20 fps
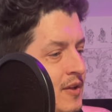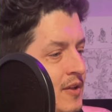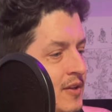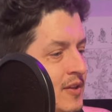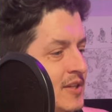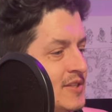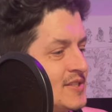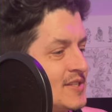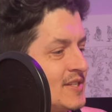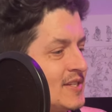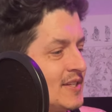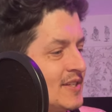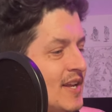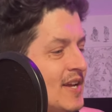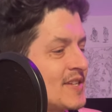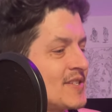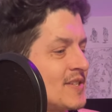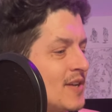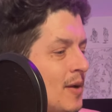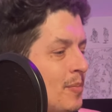Let's see,
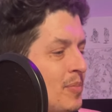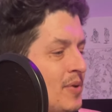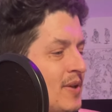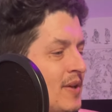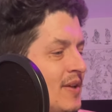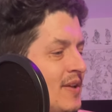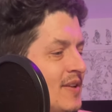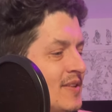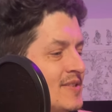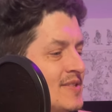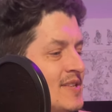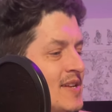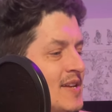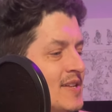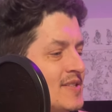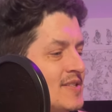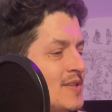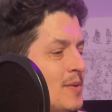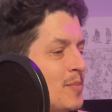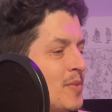next up it
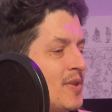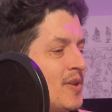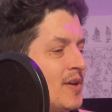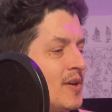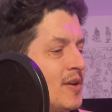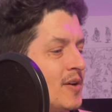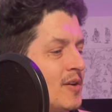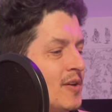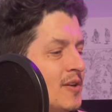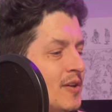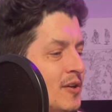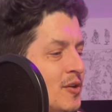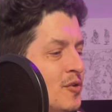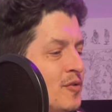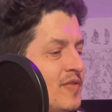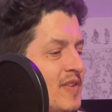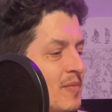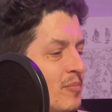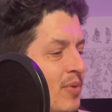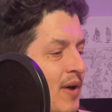says some of the
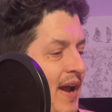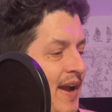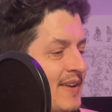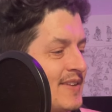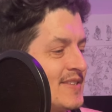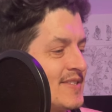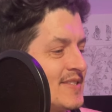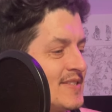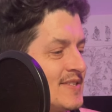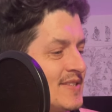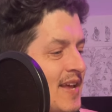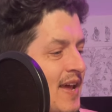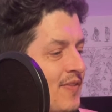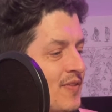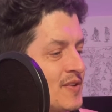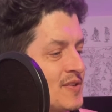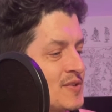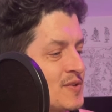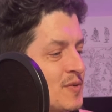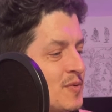goofy practices at
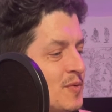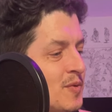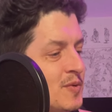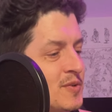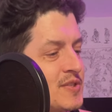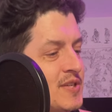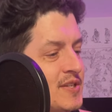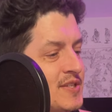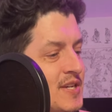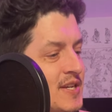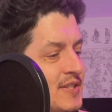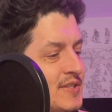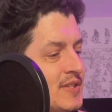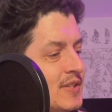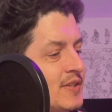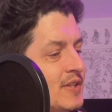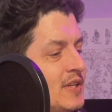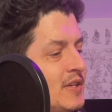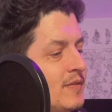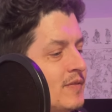the school, such as
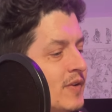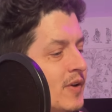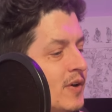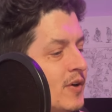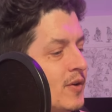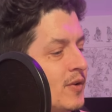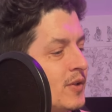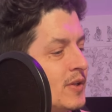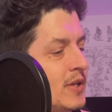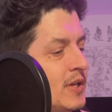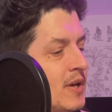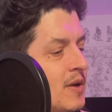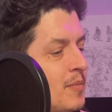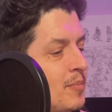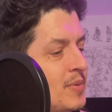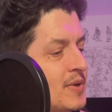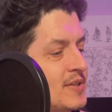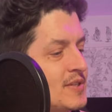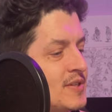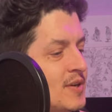leave early
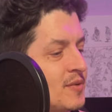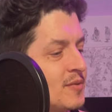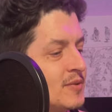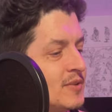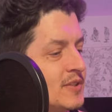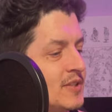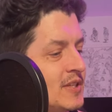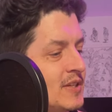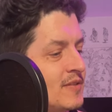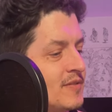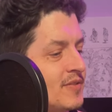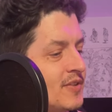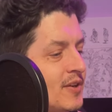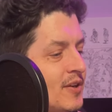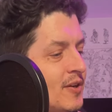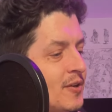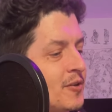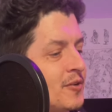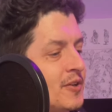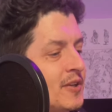but don't leave
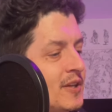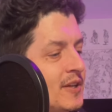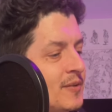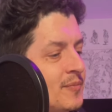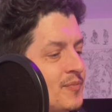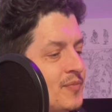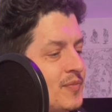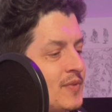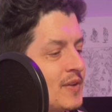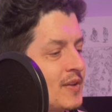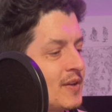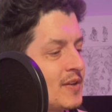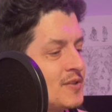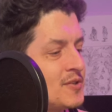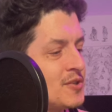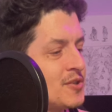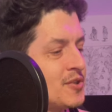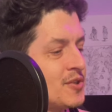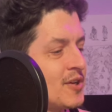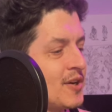early,
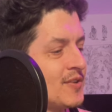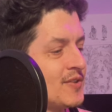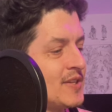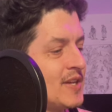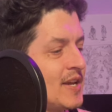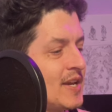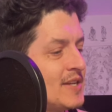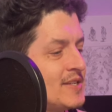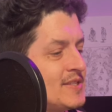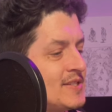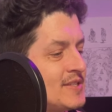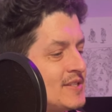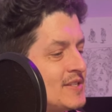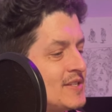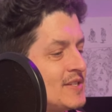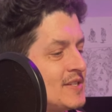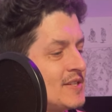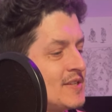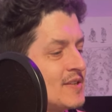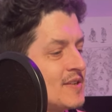turn on the
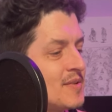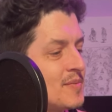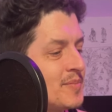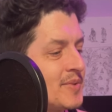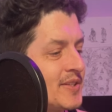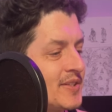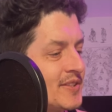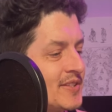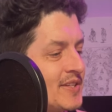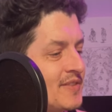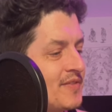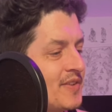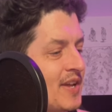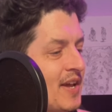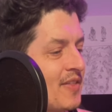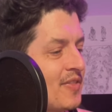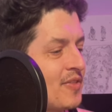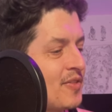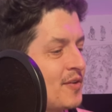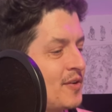AC but leave it
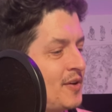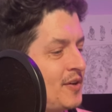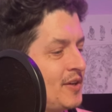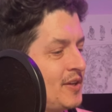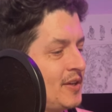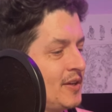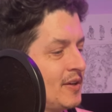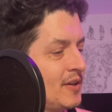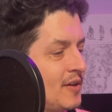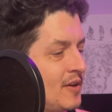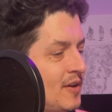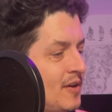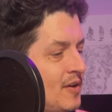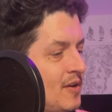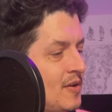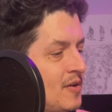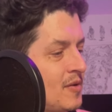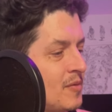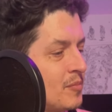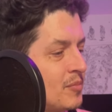at 30,
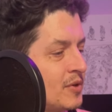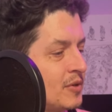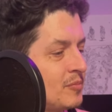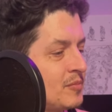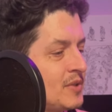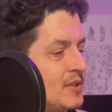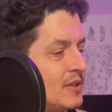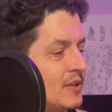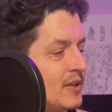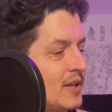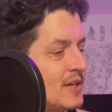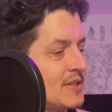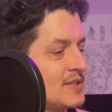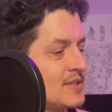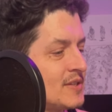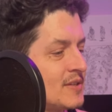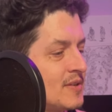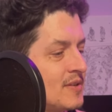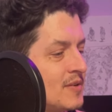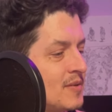bring me a
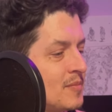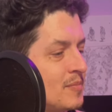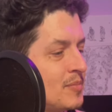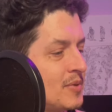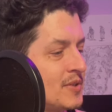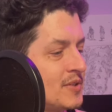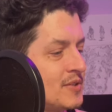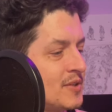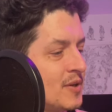lesson but